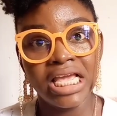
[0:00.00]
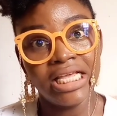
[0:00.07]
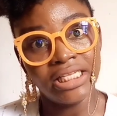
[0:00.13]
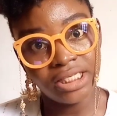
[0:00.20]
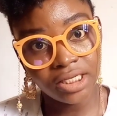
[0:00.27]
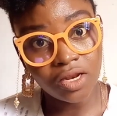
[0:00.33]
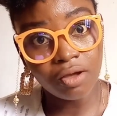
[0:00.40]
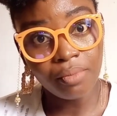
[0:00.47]

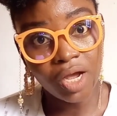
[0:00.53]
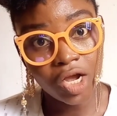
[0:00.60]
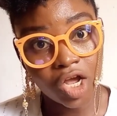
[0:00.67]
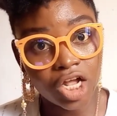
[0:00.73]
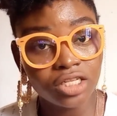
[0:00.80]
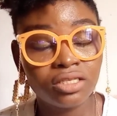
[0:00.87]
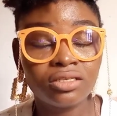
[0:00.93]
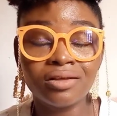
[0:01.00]
Isilomo
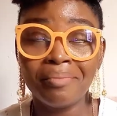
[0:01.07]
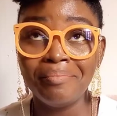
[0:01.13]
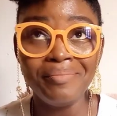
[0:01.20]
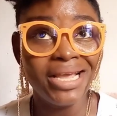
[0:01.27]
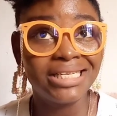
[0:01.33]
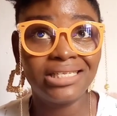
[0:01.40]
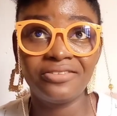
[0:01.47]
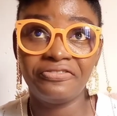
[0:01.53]
got some
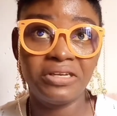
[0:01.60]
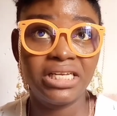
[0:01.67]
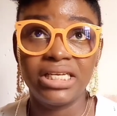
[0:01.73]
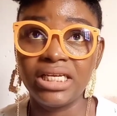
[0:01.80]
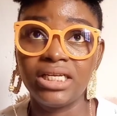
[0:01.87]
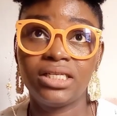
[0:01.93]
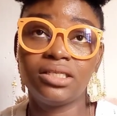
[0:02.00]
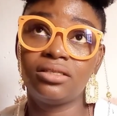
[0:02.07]
mixed
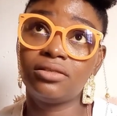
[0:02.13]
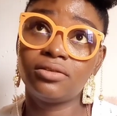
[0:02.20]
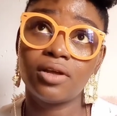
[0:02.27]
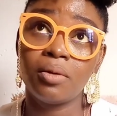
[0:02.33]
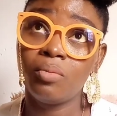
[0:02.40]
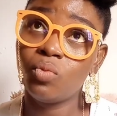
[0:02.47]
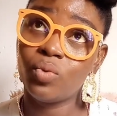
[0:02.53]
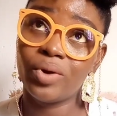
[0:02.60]
feelings,
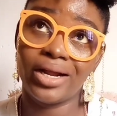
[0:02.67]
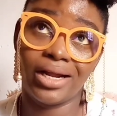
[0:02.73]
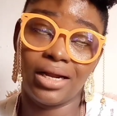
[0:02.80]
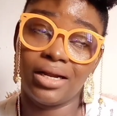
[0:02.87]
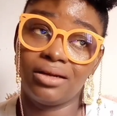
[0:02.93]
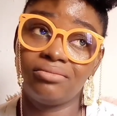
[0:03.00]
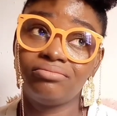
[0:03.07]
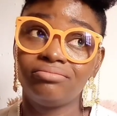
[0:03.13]
some
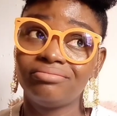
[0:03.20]
were